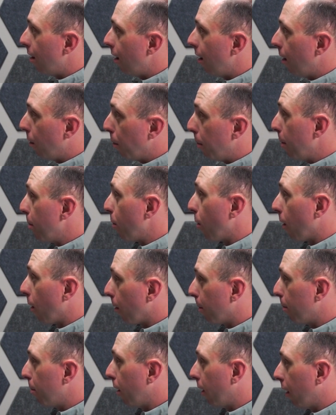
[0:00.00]
it'll be
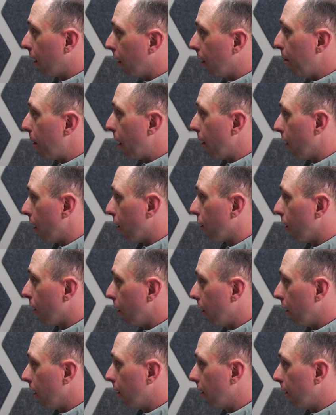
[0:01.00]
more politically
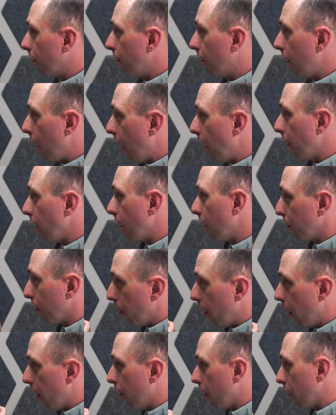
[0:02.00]
beneficial if you have it this
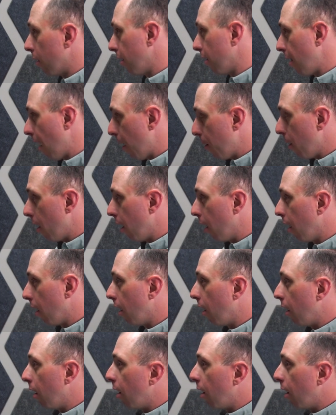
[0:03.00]
way versus that way.